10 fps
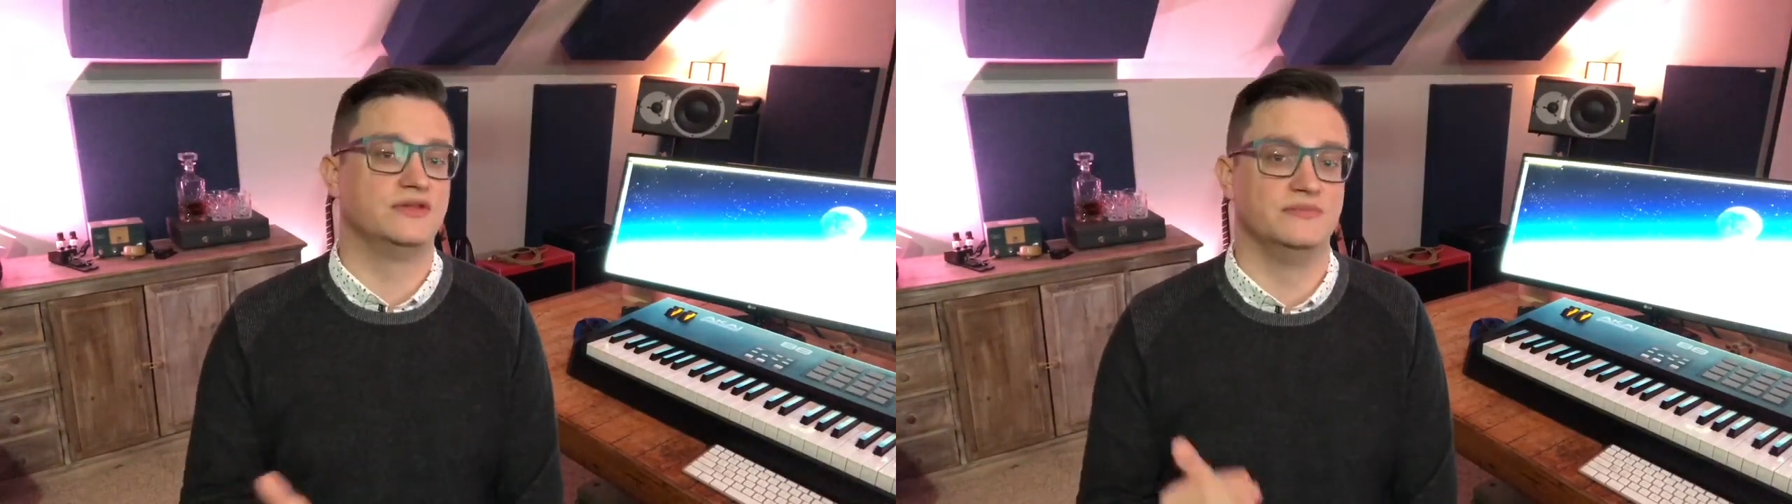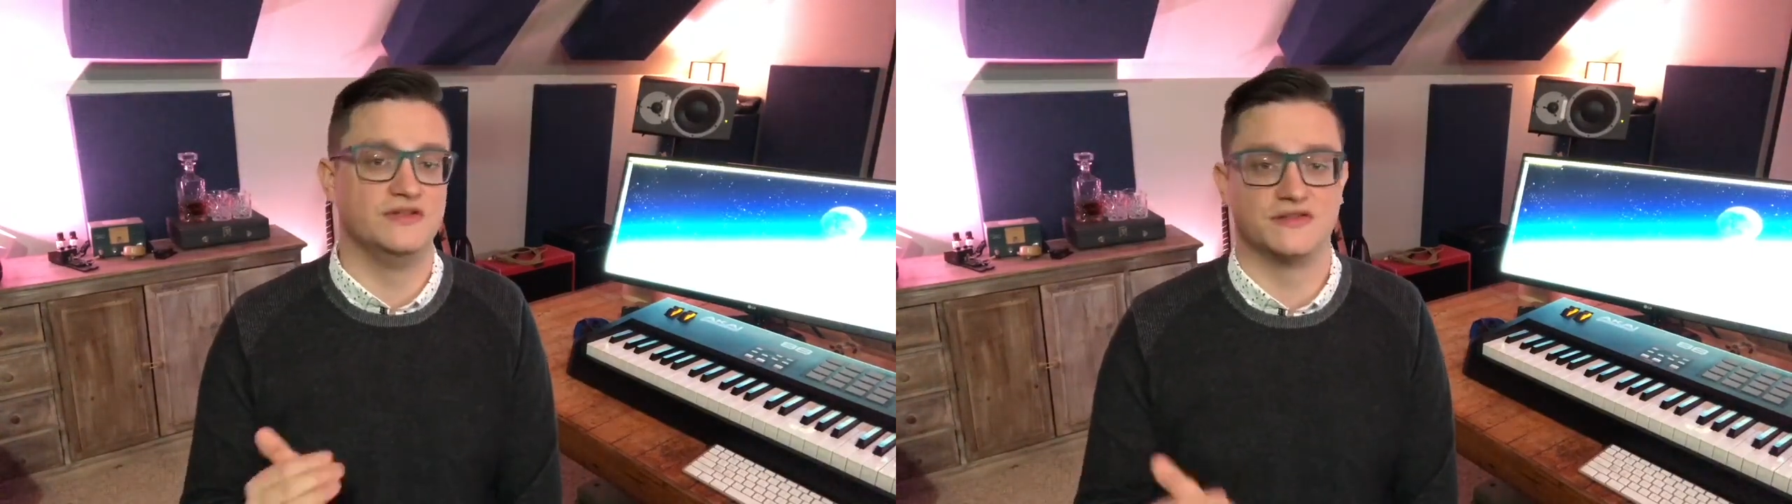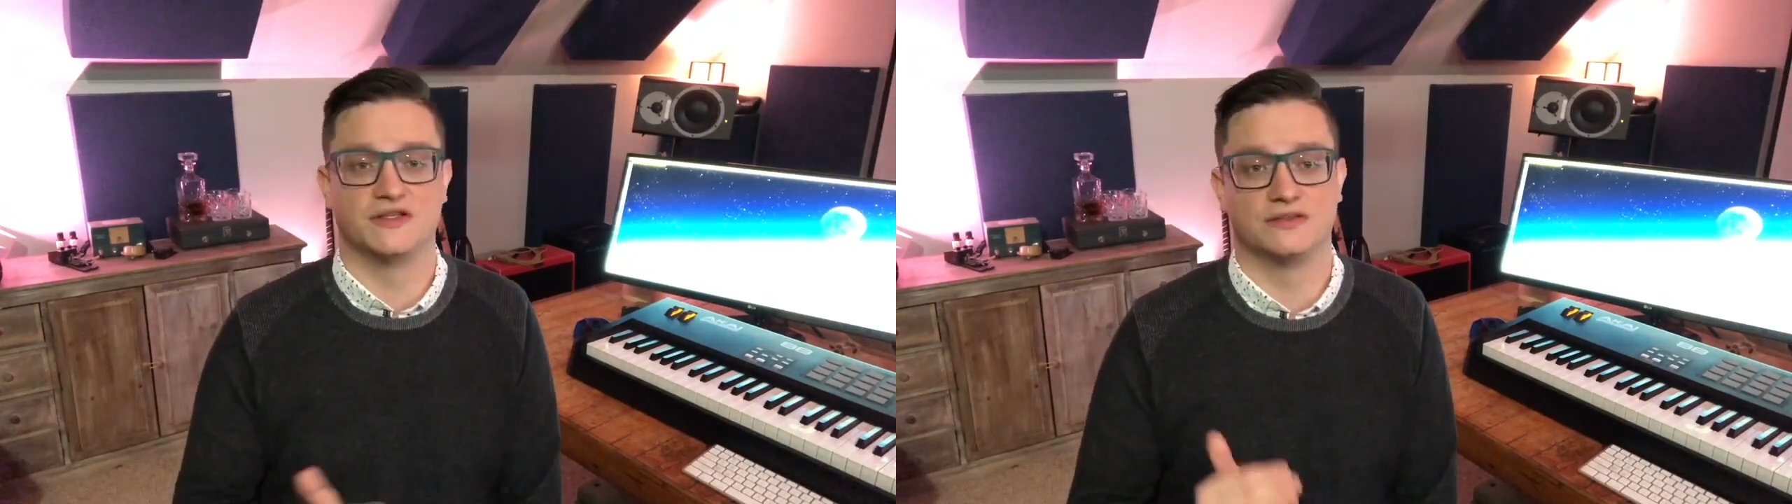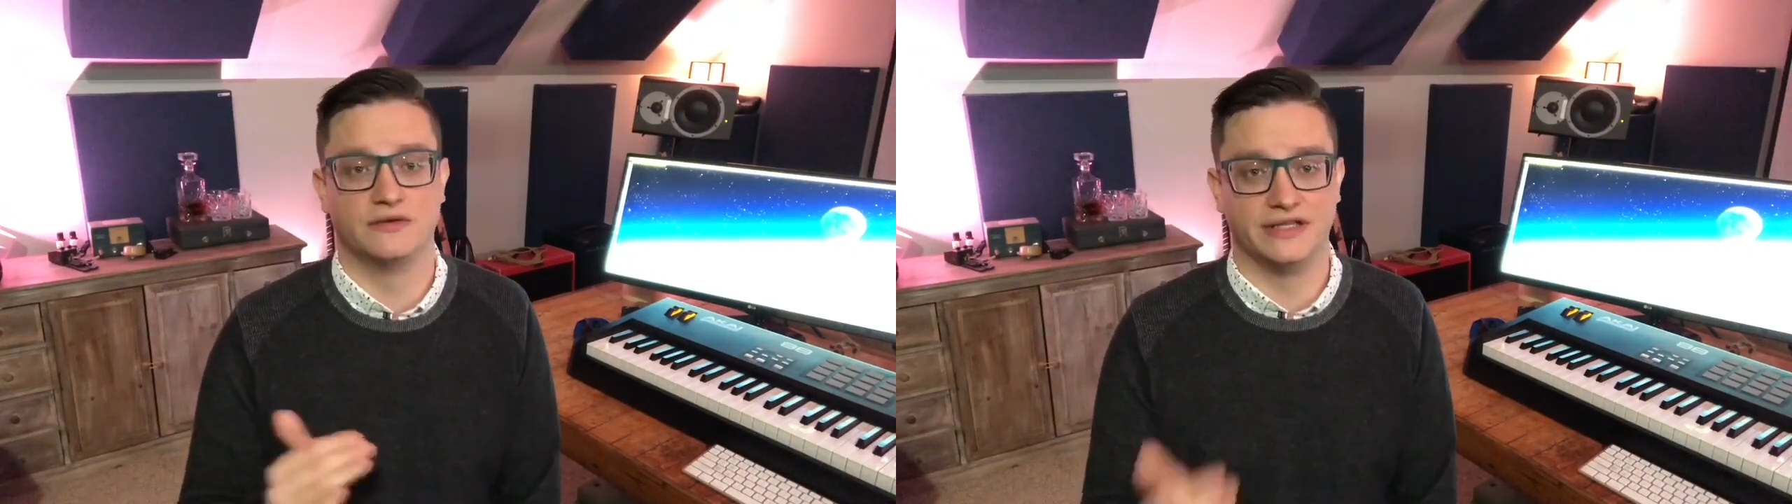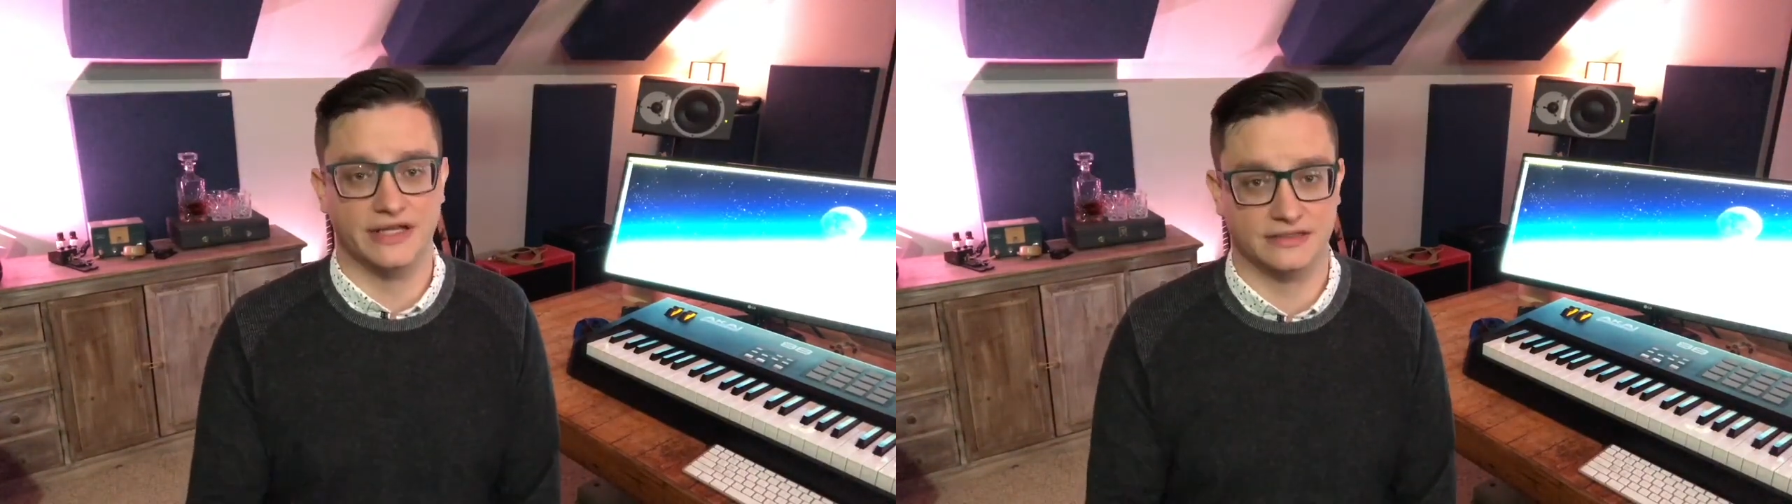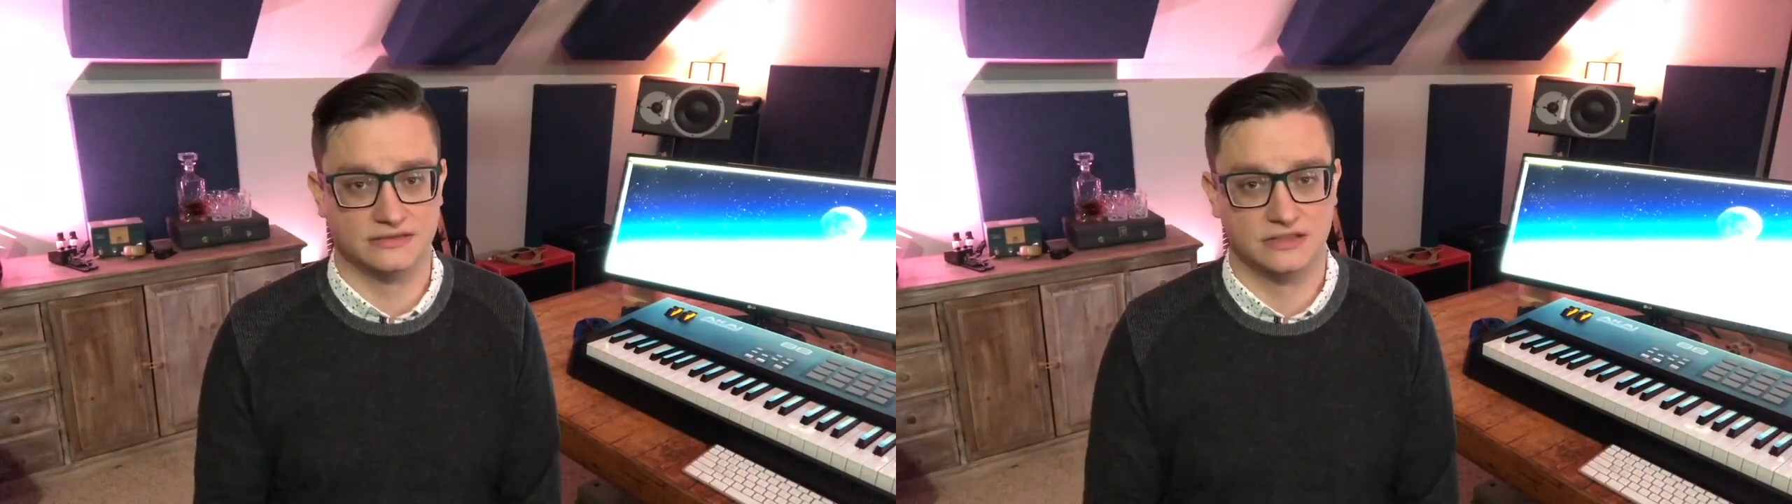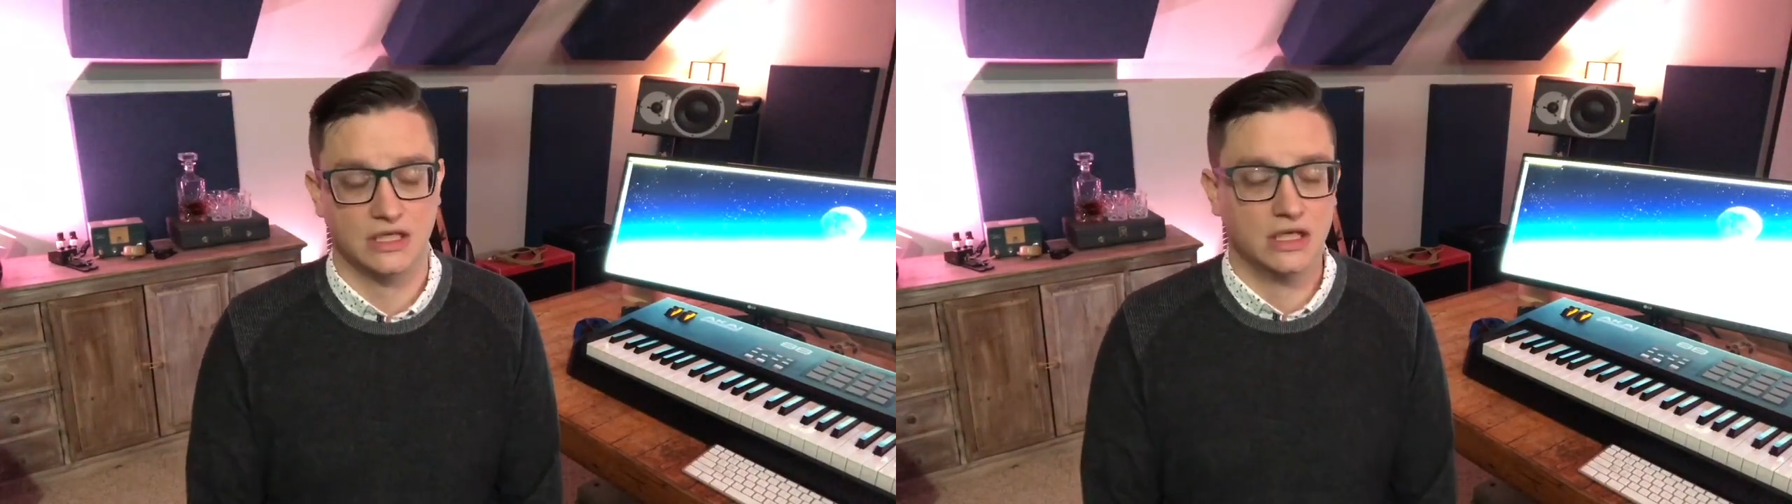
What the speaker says: to the music that's already there.